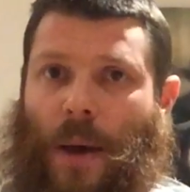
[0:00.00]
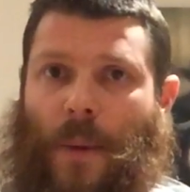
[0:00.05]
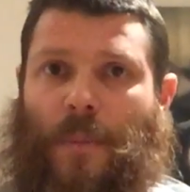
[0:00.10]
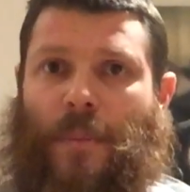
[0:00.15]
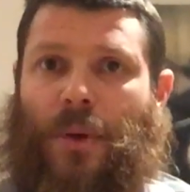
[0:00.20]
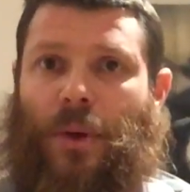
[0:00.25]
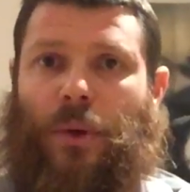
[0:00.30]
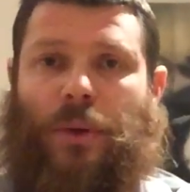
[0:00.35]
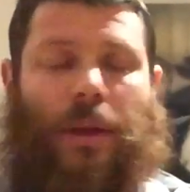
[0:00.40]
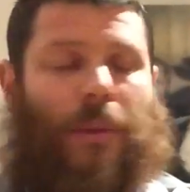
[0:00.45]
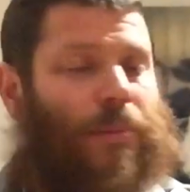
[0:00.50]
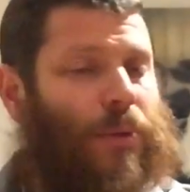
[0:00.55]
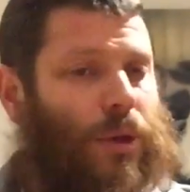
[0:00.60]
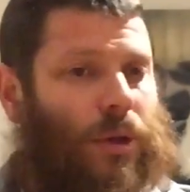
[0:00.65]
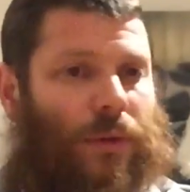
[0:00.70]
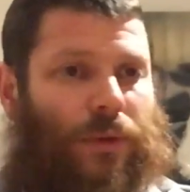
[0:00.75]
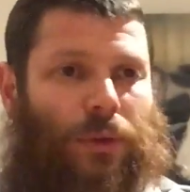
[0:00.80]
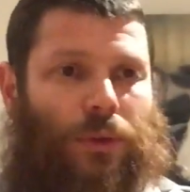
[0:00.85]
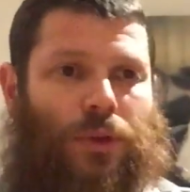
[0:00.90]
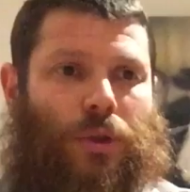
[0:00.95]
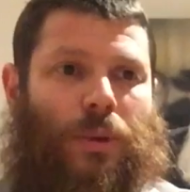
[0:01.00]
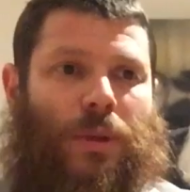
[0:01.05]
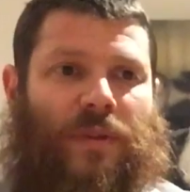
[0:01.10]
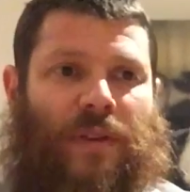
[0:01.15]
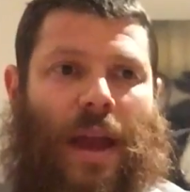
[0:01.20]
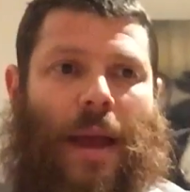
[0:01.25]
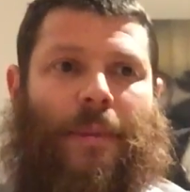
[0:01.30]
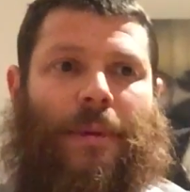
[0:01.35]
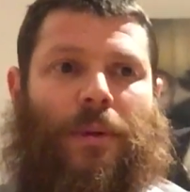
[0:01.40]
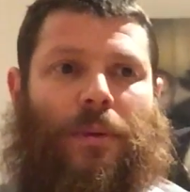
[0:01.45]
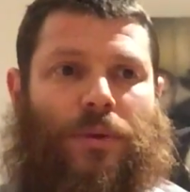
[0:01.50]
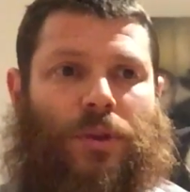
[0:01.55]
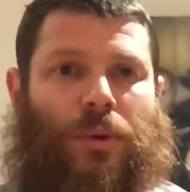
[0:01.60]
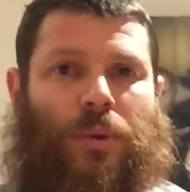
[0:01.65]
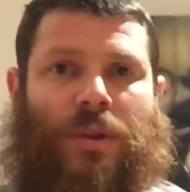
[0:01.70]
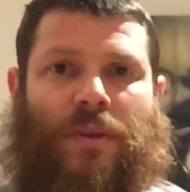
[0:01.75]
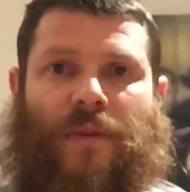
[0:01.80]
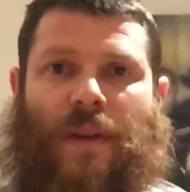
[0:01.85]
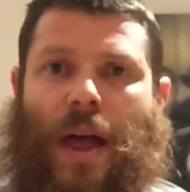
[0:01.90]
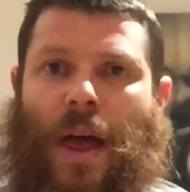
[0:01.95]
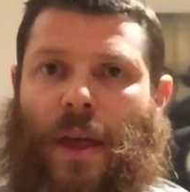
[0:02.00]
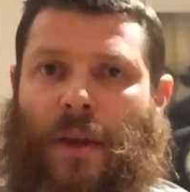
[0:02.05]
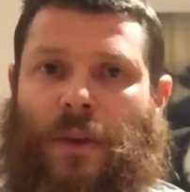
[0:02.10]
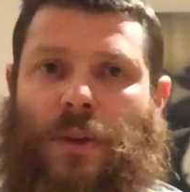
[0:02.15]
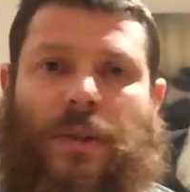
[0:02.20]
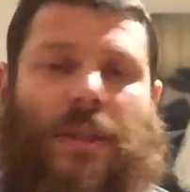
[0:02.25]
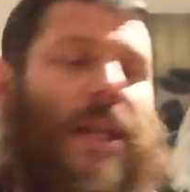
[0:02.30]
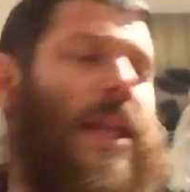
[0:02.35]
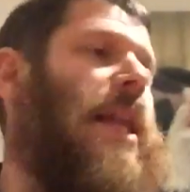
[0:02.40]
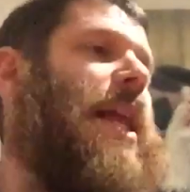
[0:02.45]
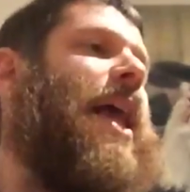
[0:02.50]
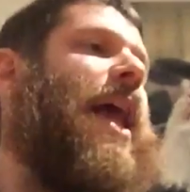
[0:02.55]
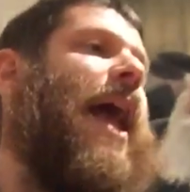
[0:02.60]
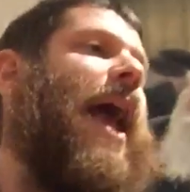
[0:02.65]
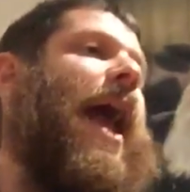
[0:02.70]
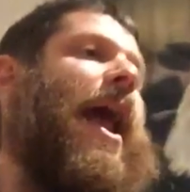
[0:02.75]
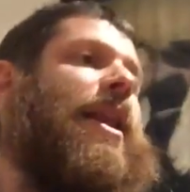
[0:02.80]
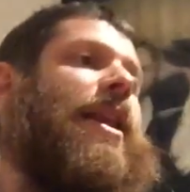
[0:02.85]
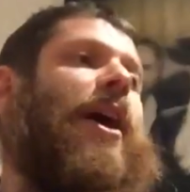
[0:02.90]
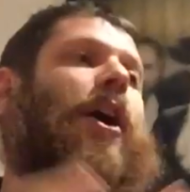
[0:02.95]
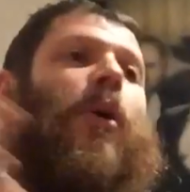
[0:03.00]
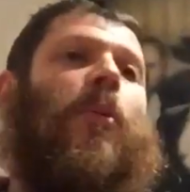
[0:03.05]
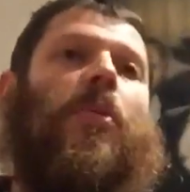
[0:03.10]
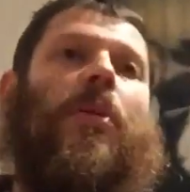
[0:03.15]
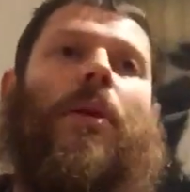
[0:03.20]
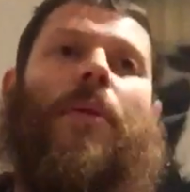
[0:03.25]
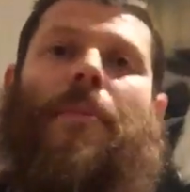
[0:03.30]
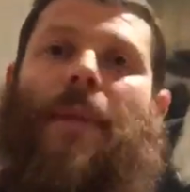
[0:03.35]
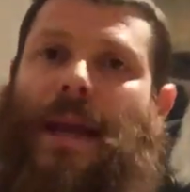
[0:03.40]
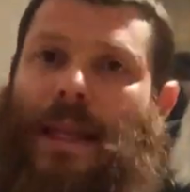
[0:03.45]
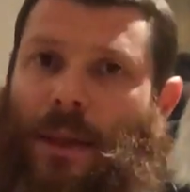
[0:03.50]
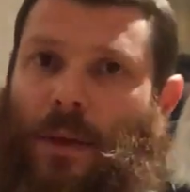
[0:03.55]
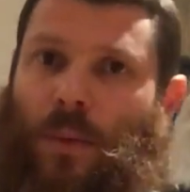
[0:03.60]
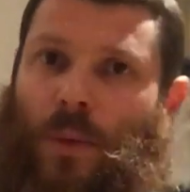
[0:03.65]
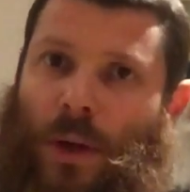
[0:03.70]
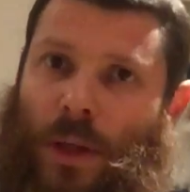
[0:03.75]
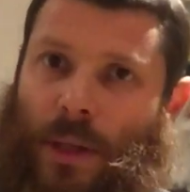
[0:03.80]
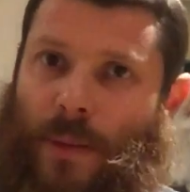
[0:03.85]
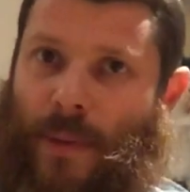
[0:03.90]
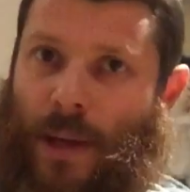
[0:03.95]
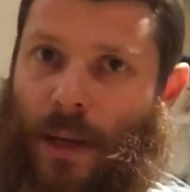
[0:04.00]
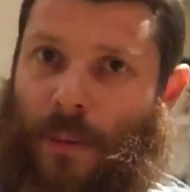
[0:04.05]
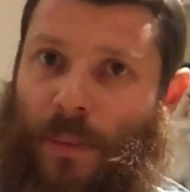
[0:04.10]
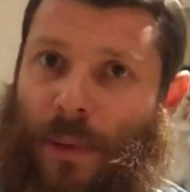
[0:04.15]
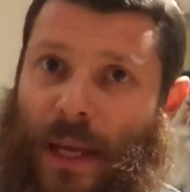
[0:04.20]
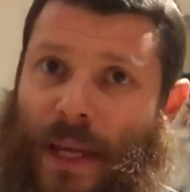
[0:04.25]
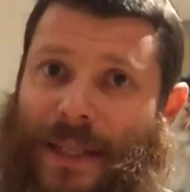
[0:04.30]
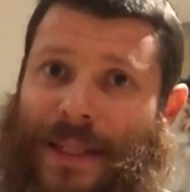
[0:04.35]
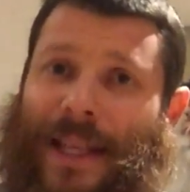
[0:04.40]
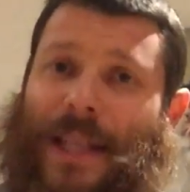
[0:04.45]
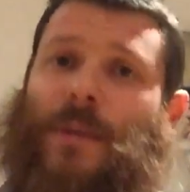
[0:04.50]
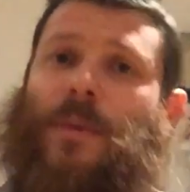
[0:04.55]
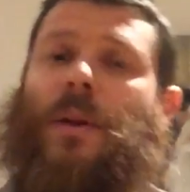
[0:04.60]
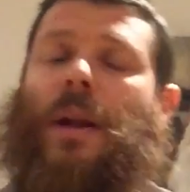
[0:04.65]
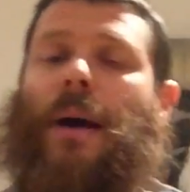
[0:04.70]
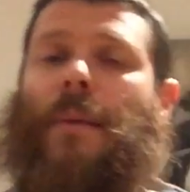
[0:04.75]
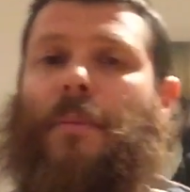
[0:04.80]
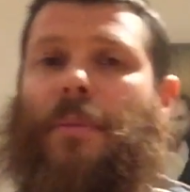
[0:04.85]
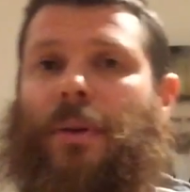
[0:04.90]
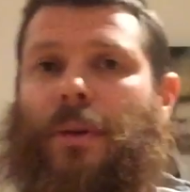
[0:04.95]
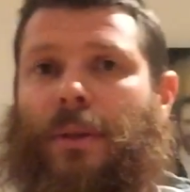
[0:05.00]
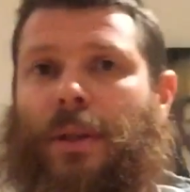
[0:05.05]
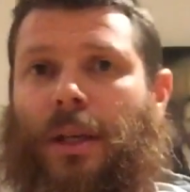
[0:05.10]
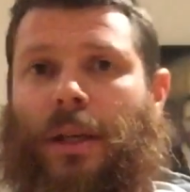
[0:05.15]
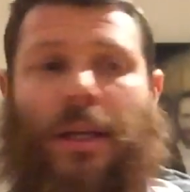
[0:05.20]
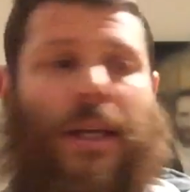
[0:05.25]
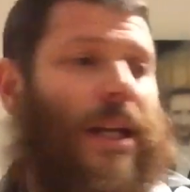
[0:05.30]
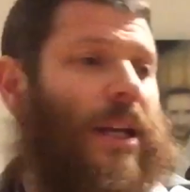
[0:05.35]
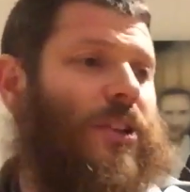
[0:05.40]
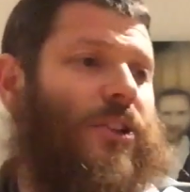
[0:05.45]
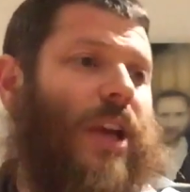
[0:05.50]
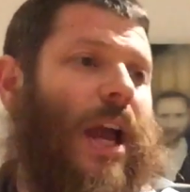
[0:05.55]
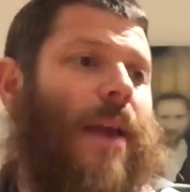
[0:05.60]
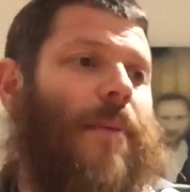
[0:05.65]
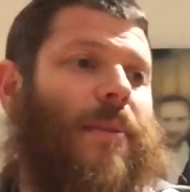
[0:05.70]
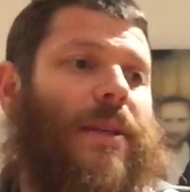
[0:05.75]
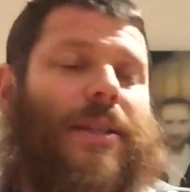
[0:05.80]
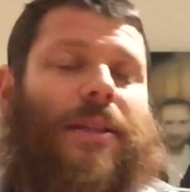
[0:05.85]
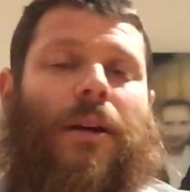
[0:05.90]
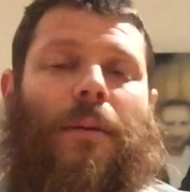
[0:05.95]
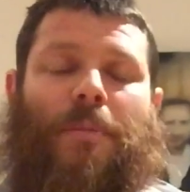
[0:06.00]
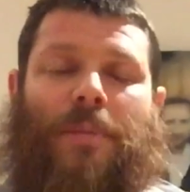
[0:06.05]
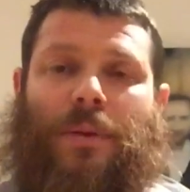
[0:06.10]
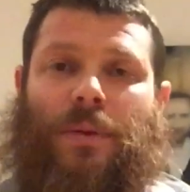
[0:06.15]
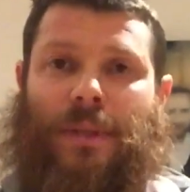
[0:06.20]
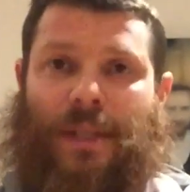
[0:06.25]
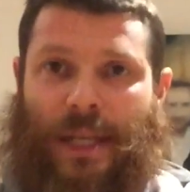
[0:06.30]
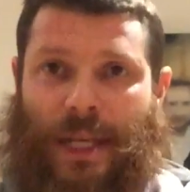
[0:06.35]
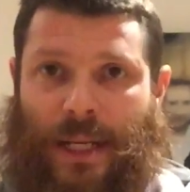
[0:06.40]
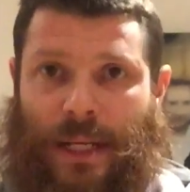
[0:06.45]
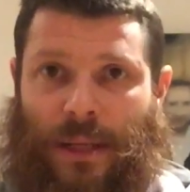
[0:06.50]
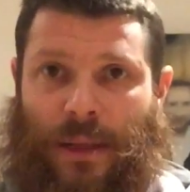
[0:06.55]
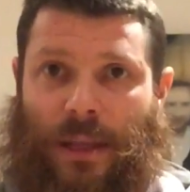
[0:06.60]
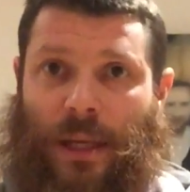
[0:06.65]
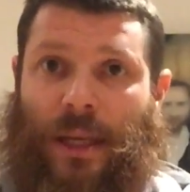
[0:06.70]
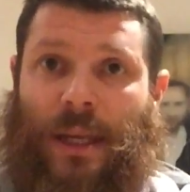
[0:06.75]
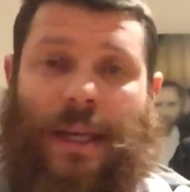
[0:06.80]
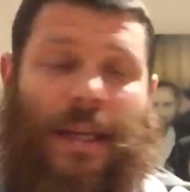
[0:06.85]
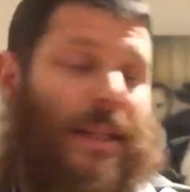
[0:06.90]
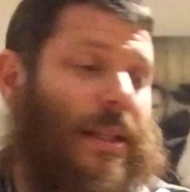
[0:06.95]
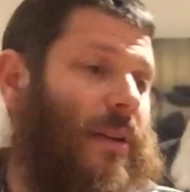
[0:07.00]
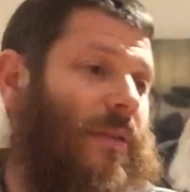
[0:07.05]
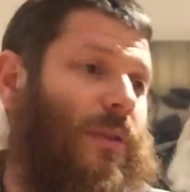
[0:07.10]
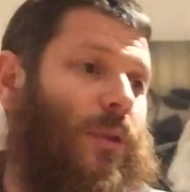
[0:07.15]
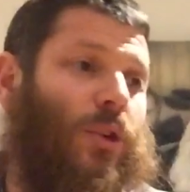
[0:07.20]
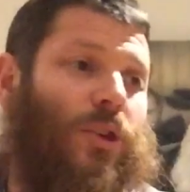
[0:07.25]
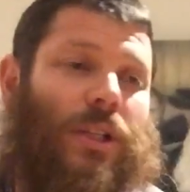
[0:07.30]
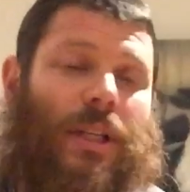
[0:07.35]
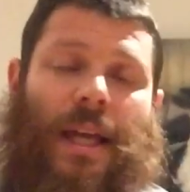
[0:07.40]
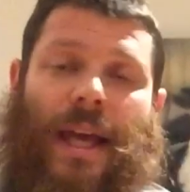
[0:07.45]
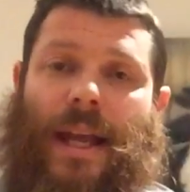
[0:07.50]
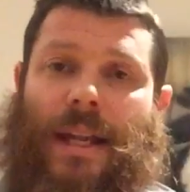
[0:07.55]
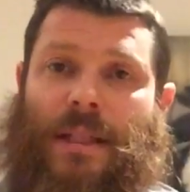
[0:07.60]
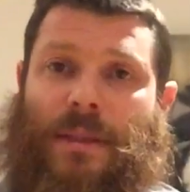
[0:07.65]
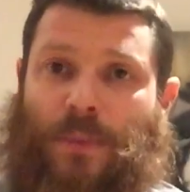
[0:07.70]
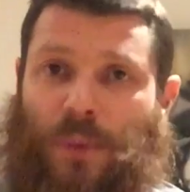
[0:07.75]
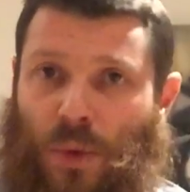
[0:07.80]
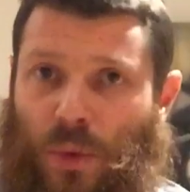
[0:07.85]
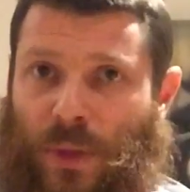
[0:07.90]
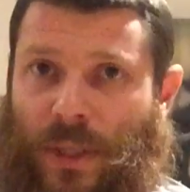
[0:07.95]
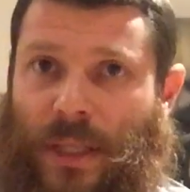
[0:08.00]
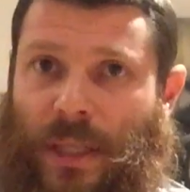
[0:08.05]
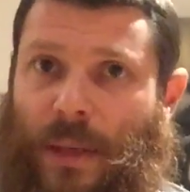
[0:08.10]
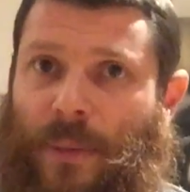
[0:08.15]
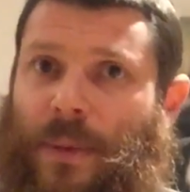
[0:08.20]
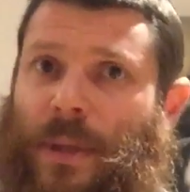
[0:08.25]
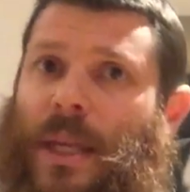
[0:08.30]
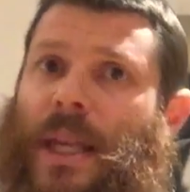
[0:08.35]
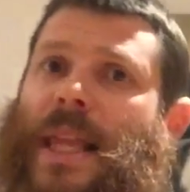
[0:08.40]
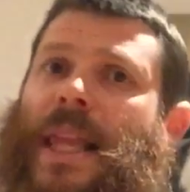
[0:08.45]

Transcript: build a beautiful Jewish family with Jewish values and help make the world a better place. That's what I'm building. Jayme's not building anything. He's unfortunately had his balls sniffed.